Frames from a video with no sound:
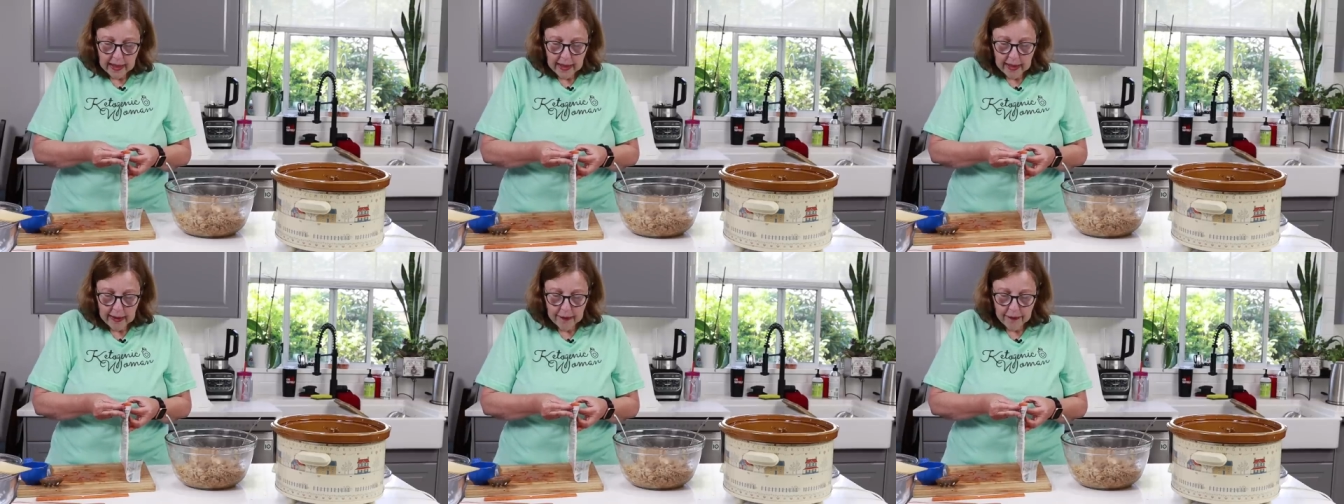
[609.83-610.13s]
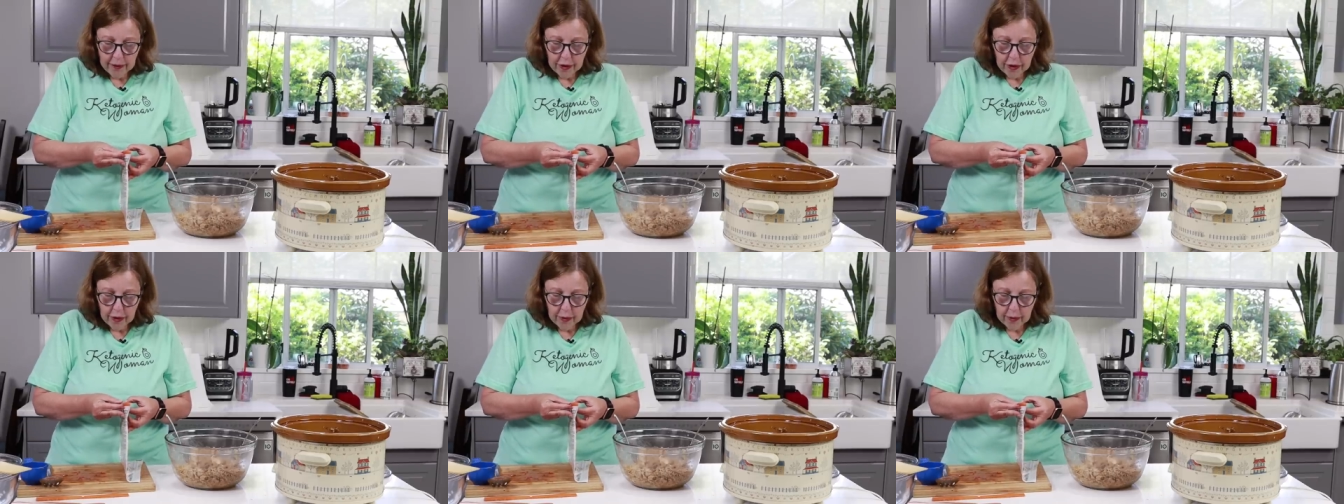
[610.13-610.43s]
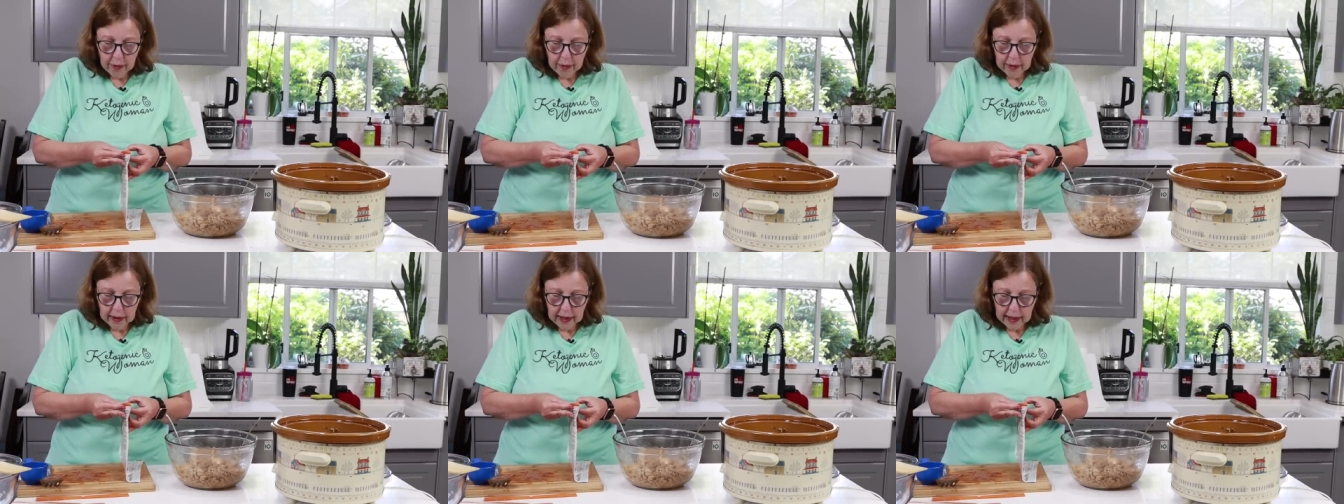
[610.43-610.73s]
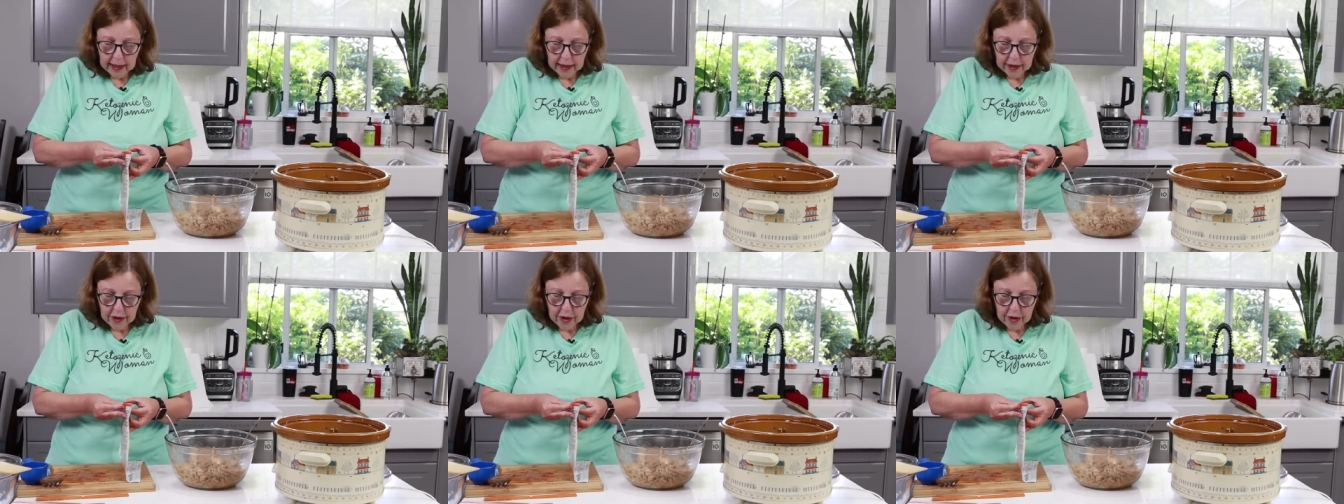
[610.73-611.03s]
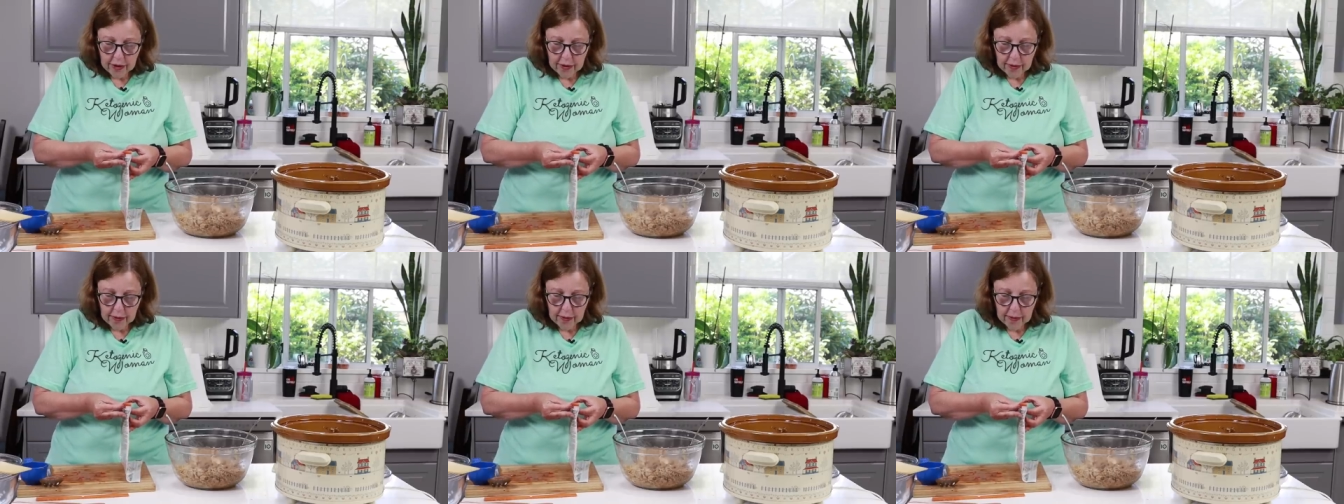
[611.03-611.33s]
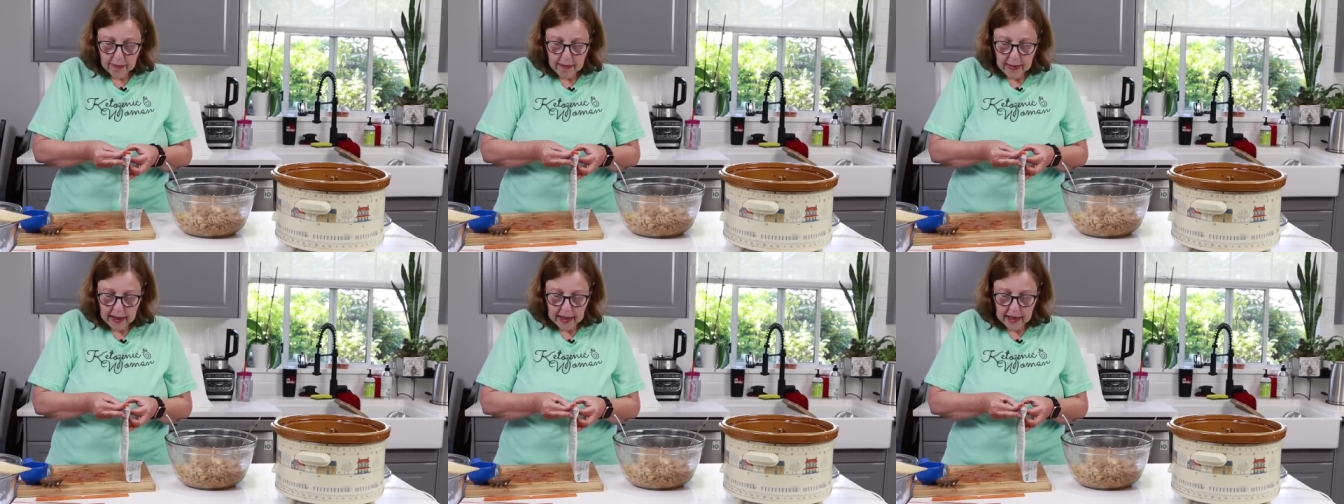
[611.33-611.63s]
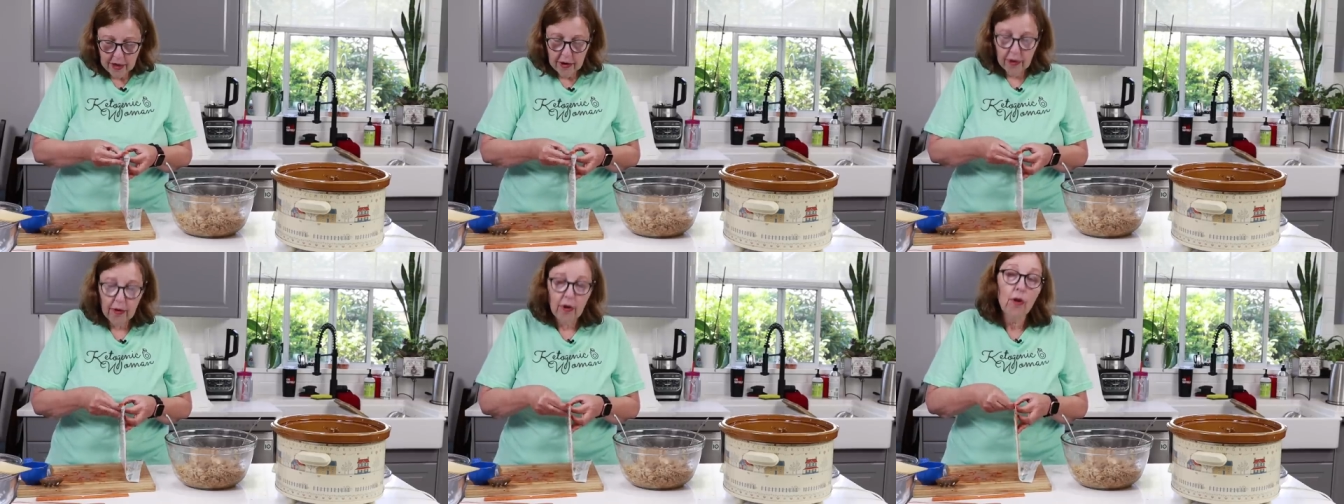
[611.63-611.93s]
if you would like to
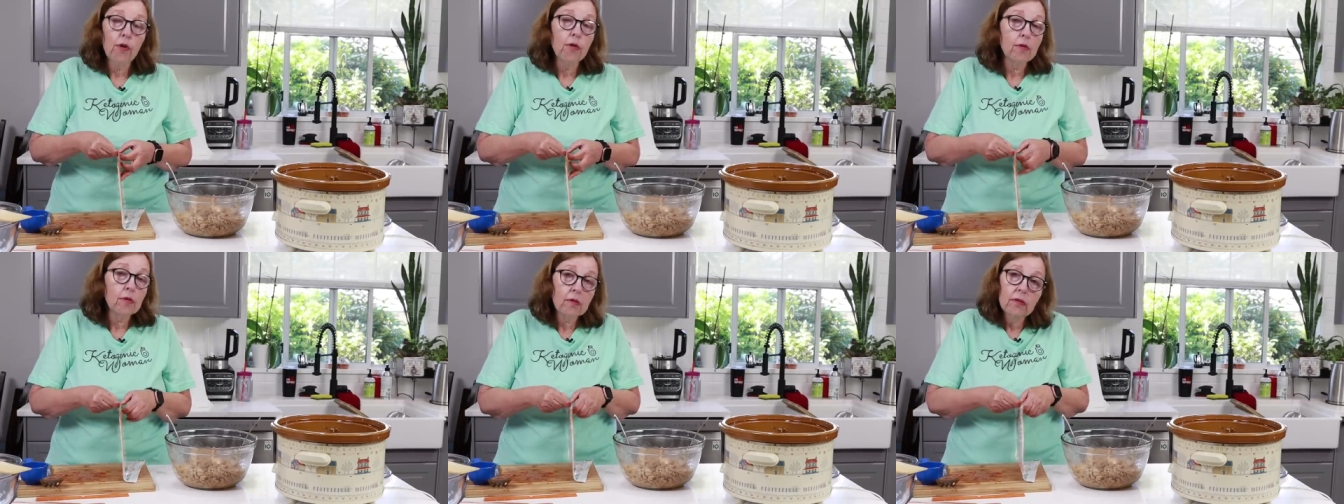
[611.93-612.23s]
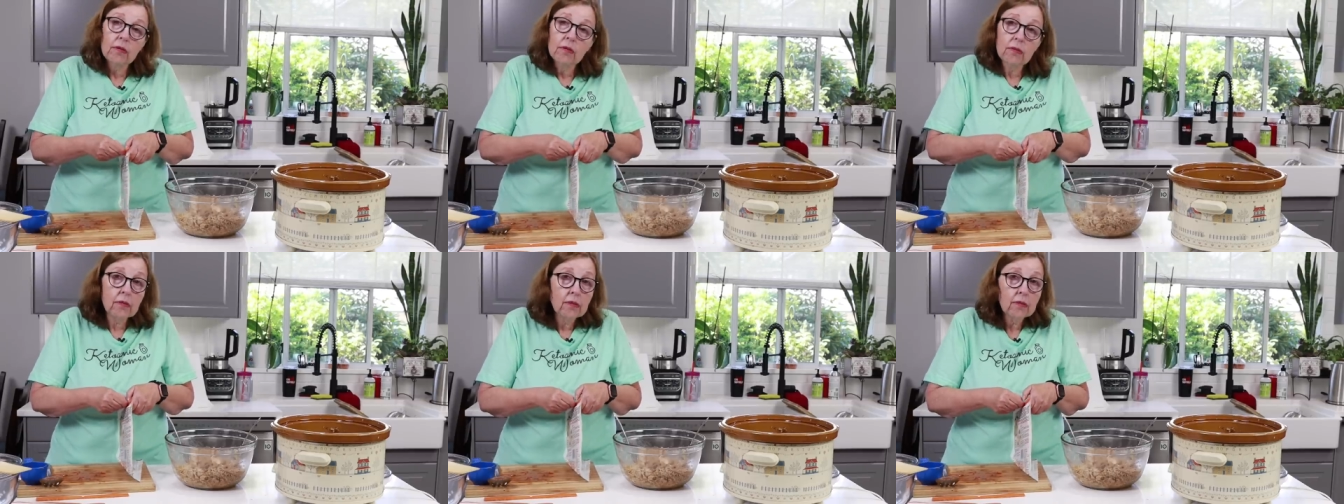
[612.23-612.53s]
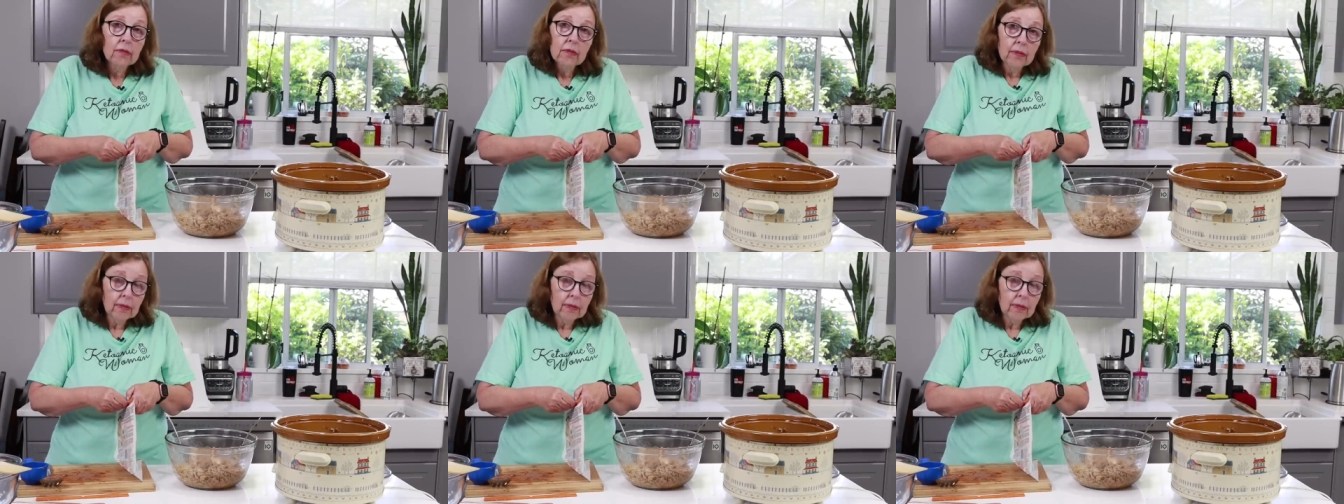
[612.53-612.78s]
make your own